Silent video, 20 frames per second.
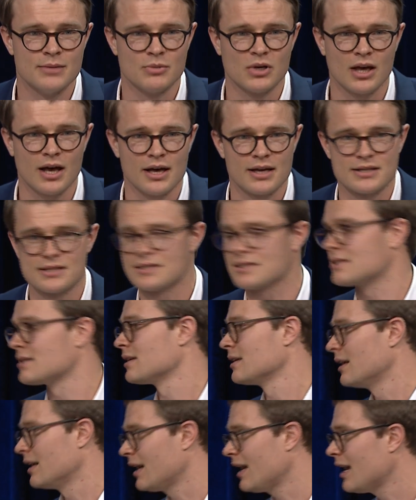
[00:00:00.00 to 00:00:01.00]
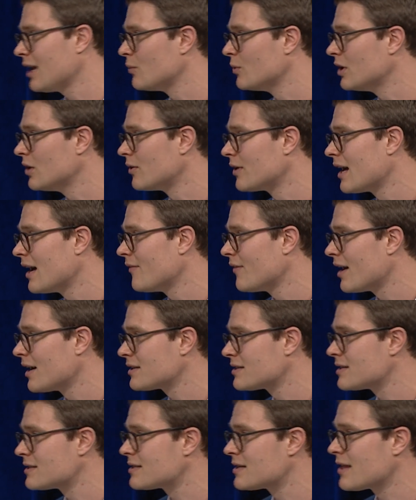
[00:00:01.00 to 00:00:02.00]
because, again, we don't have
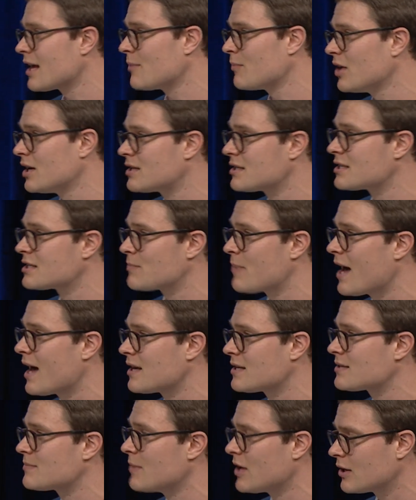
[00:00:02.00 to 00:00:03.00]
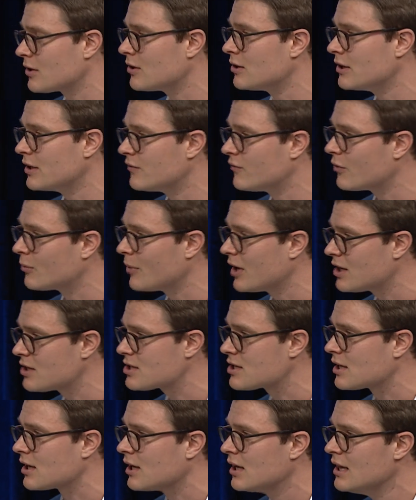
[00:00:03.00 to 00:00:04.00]
access to that patient's past medical
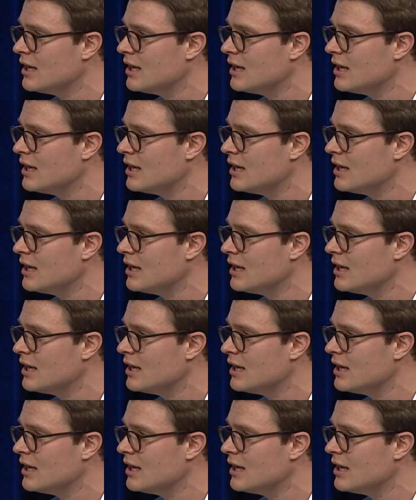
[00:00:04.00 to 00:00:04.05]
information?